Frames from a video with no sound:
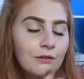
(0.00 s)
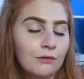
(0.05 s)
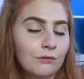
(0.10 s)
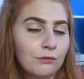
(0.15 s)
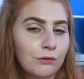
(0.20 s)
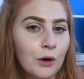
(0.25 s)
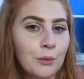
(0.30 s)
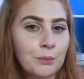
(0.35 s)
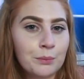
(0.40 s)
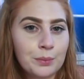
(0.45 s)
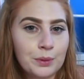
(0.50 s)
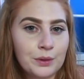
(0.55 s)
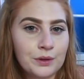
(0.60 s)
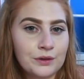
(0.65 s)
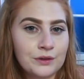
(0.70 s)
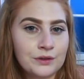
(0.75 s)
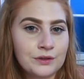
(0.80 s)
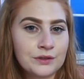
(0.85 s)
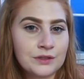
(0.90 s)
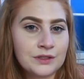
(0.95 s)

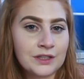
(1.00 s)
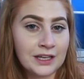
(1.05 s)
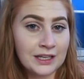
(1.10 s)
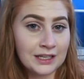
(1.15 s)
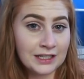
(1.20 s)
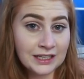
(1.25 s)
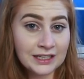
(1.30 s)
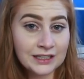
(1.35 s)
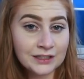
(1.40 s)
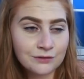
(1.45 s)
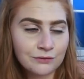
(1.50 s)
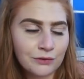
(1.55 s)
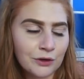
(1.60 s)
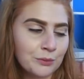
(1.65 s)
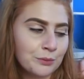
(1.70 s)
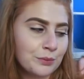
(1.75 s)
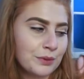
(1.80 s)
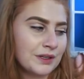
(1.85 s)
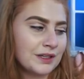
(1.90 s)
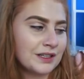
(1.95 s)
rompers like kids
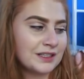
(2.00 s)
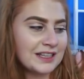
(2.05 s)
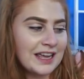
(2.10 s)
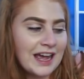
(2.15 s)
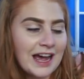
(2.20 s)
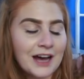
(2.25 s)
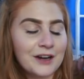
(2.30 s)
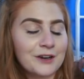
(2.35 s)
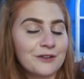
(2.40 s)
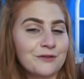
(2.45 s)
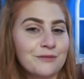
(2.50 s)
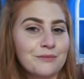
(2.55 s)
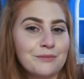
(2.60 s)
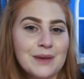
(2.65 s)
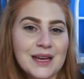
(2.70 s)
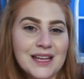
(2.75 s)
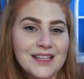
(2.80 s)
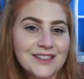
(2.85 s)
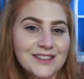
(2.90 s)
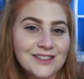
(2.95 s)
rompers out of
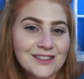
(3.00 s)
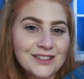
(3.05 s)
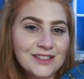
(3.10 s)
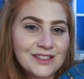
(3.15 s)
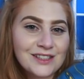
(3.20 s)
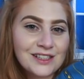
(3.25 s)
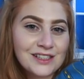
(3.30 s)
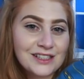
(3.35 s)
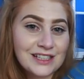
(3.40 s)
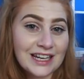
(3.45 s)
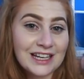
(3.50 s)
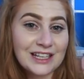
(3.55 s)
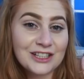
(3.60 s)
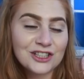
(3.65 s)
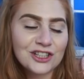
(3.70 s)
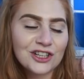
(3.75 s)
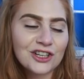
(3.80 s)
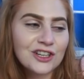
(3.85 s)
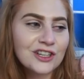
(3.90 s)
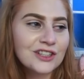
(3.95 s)
men's
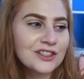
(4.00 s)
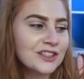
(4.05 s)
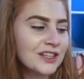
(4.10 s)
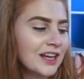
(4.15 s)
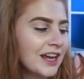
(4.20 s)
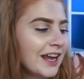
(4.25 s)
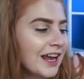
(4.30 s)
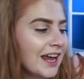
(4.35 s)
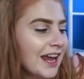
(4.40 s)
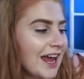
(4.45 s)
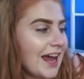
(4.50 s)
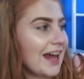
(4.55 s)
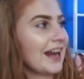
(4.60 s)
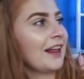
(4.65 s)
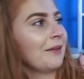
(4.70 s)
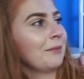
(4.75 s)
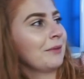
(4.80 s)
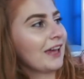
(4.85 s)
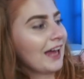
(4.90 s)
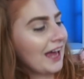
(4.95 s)
t-shirts
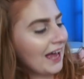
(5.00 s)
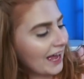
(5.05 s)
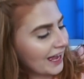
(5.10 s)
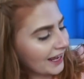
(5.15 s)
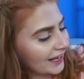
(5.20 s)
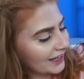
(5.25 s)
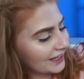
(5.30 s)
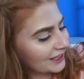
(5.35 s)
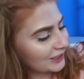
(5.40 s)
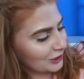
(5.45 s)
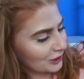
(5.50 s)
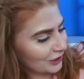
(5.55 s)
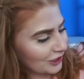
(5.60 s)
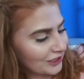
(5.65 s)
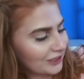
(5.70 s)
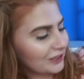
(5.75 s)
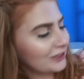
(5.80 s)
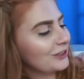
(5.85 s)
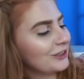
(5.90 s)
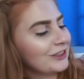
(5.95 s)
and I'm kind of
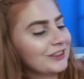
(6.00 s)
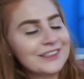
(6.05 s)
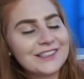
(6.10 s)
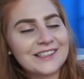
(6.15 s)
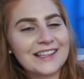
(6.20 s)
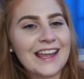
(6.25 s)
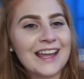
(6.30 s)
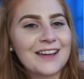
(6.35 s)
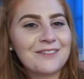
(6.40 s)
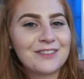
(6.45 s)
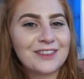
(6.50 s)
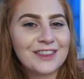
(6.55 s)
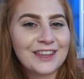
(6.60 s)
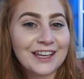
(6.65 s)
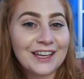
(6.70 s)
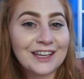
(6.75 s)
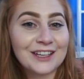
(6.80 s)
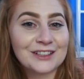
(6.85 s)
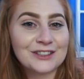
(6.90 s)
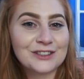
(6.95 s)
gonna do the same
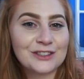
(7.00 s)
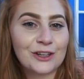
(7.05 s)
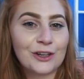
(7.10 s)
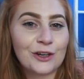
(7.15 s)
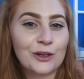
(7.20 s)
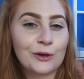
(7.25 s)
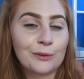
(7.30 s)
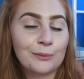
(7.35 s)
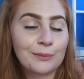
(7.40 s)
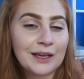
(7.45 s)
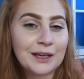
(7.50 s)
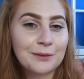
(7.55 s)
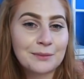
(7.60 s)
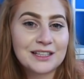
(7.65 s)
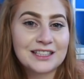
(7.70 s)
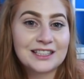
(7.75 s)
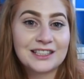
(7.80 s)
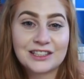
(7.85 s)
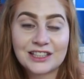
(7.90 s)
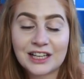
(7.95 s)
thing. So me and
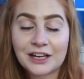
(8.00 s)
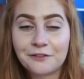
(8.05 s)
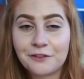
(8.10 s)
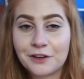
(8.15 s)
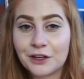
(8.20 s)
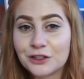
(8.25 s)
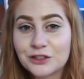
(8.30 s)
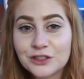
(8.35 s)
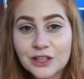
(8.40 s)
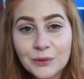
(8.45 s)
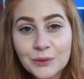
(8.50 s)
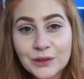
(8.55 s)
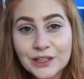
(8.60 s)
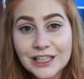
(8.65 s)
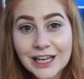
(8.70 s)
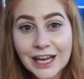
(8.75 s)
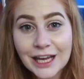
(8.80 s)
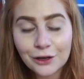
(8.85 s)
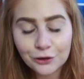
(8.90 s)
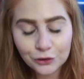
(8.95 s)
my sister having a
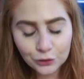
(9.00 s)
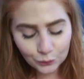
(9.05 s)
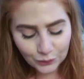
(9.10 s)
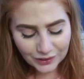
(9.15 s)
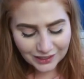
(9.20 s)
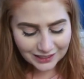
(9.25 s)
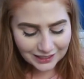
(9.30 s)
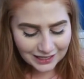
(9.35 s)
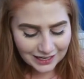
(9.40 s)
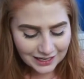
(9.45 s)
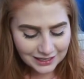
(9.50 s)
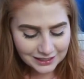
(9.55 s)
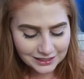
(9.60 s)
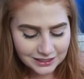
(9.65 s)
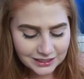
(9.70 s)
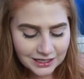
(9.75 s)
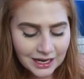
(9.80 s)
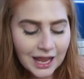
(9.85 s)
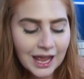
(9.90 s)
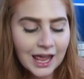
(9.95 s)
sewing day on the
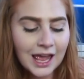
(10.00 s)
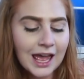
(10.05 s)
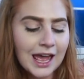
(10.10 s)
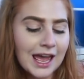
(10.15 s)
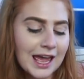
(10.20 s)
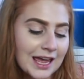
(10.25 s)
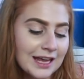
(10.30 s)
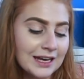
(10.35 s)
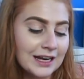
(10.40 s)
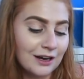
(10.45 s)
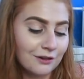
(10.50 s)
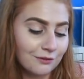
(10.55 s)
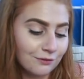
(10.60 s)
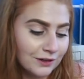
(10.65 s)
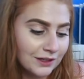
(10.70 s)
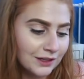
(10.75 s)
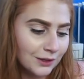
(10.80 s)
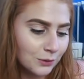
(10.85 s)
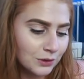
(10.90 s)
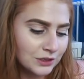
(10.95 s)
weekend and I
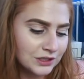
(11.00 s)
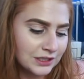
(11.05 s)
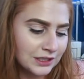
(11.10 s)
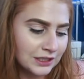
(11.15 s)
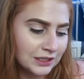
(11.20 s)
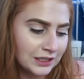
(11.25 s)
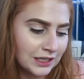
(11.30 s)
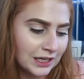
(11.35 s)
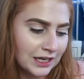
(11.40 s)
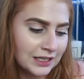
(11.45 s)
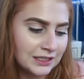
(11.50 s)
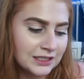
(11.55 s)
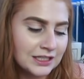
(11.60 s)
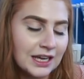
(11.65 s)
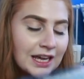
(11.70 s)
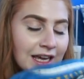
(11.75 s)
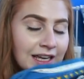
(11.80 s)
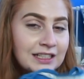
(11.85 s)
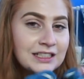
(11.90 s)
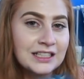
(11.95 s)
really wanted to
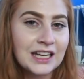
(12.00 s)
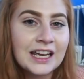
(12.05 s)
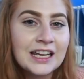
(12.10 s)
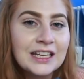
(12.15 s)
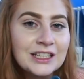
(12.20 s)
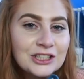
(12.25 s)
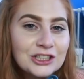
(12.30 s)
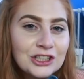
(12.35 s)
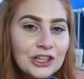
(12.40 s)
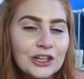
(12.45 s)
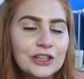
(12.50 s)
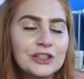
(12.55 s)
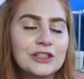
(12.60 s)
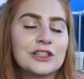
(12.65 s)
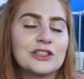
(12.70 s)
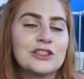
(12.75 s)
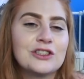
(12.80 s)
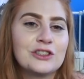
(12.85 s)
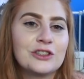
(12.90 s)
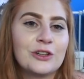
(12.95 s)
get a
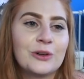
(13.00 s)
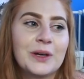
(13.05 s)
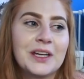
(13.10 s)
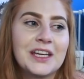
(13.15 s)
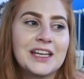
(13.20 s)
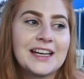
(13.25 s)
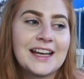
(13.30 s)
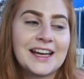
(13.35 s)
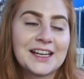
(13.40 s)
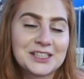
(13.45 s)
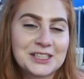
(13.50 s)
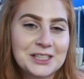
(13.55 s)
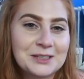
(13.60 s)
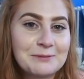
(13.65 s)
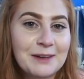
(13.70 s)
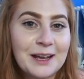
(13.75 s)
t-shirt so I can actually